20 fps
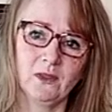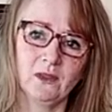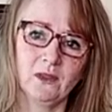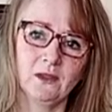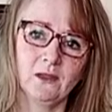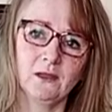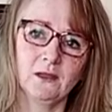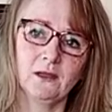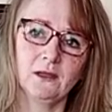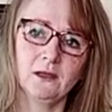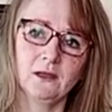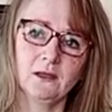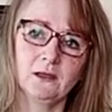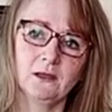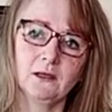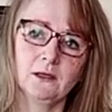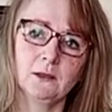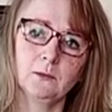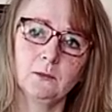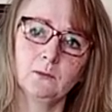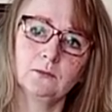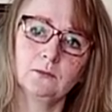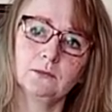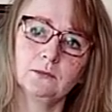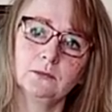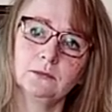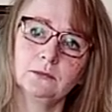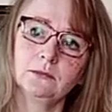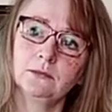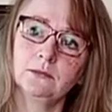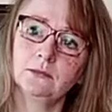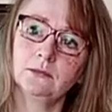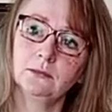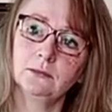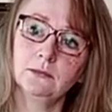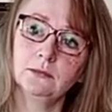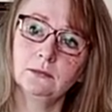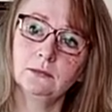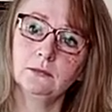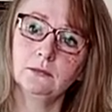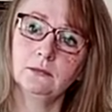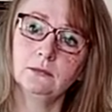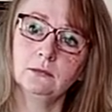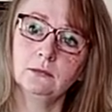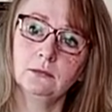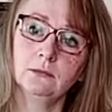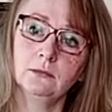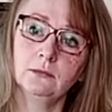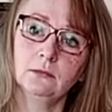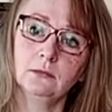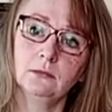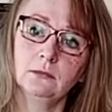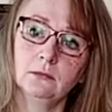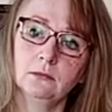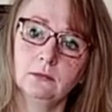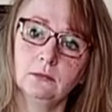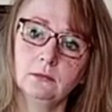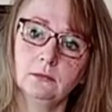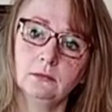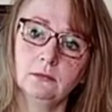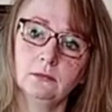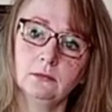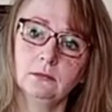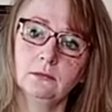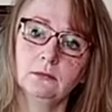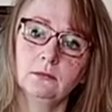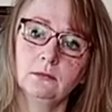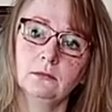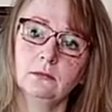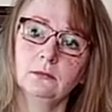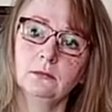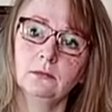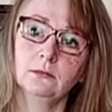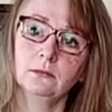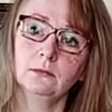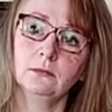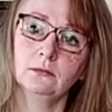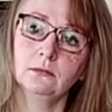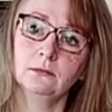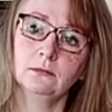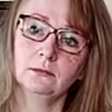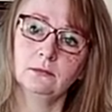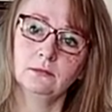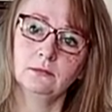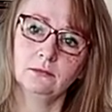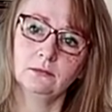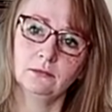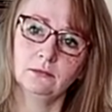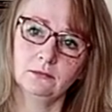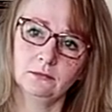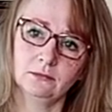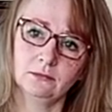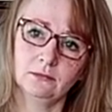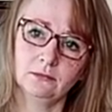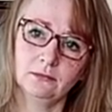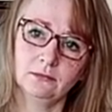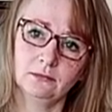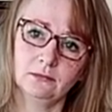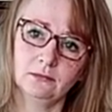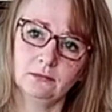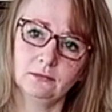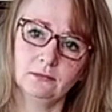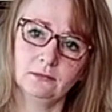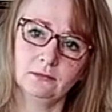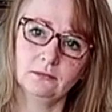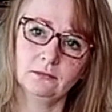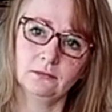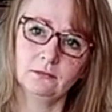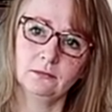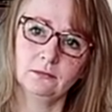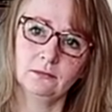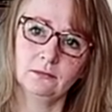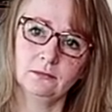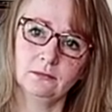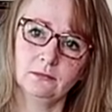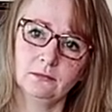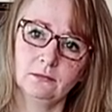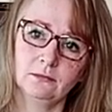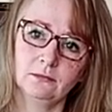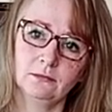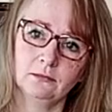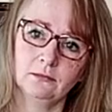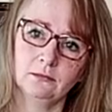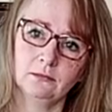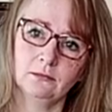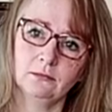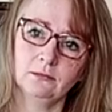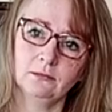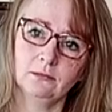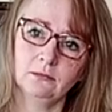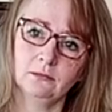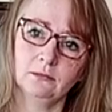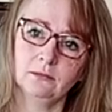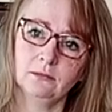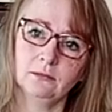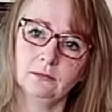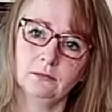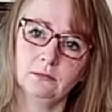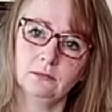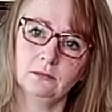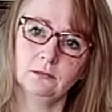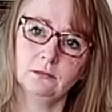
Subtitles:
No words are spoken by the person on screen.